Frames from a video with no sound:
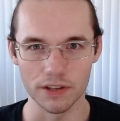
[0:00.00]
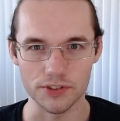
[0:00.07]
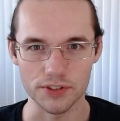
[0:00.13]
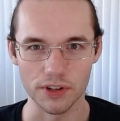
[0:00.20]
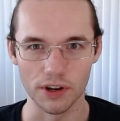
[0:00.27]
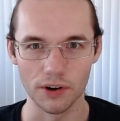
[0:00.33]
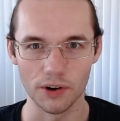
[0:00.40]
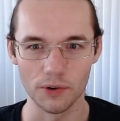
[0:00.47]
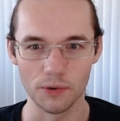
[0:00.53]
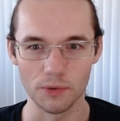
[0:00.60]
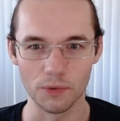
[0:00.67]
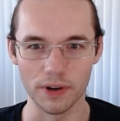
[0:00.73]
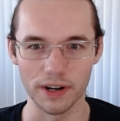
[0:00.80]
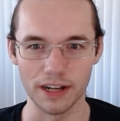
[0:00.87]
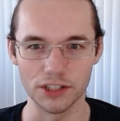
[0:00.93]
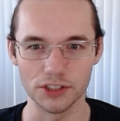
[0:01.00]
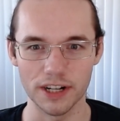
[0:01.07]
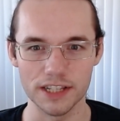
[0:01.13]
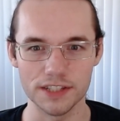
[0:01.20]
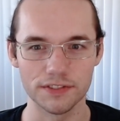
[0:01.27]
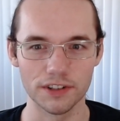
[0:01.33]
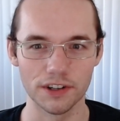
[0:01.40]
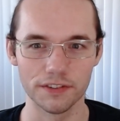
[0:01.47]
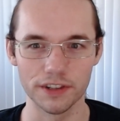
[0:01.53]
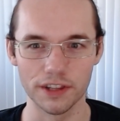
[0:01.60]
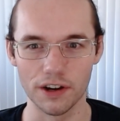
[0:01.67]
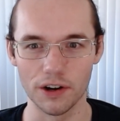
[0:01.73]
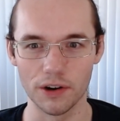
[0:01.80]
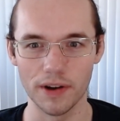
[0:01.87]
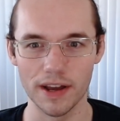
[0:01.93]
So when I transferred over
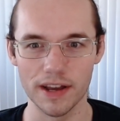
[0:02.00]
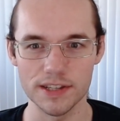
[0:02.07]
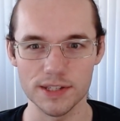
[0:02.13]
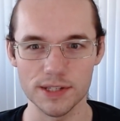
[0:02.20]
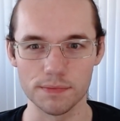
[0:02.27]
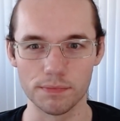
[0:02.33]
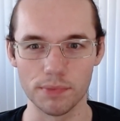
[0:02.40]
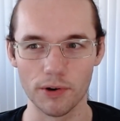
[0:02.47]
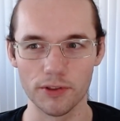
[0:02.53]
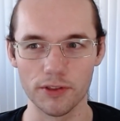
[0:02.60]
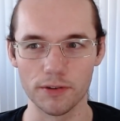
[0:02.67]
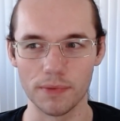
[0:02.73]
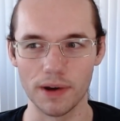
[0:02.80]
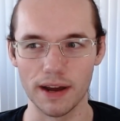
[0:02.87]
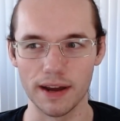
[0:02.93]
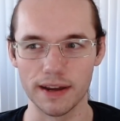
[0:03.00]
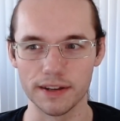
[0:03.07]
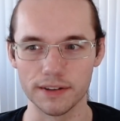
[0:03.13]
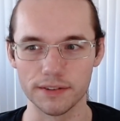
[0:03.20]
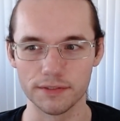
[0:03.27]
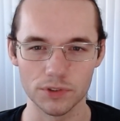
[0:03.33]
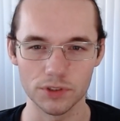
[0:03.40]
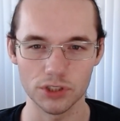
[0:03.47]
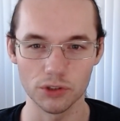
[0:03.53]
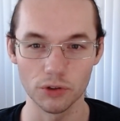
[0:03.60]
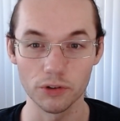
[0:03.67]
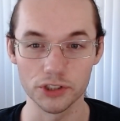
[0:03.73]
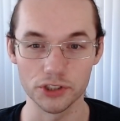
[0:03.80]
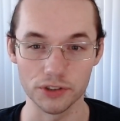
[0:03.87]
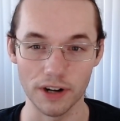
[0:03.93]
the OS, both of my
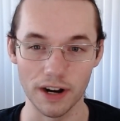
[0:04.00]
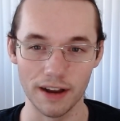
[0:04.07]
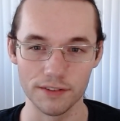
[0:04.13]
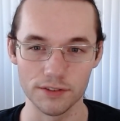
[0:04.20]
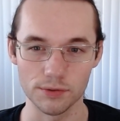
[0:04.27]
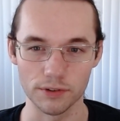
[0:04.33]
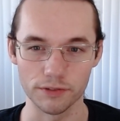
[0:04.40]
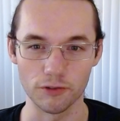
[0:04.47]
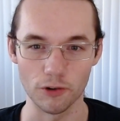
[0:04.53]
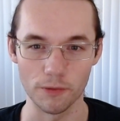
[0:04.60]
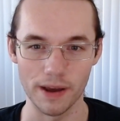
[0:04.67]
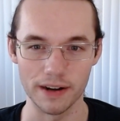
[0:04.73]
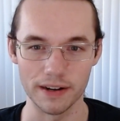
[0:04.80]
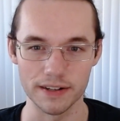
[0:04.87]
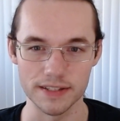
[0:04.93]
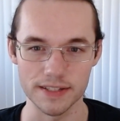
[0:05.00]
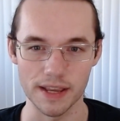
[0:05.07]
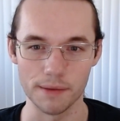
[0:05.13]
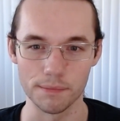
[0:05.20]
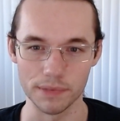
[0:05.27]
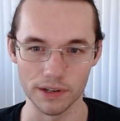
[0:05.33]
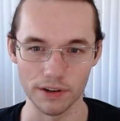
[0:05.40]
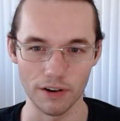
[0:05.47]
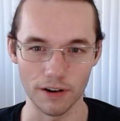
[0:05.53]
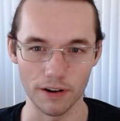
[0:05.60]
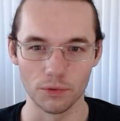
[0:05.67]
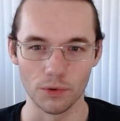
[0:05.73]
storage drives were formatted as MBR.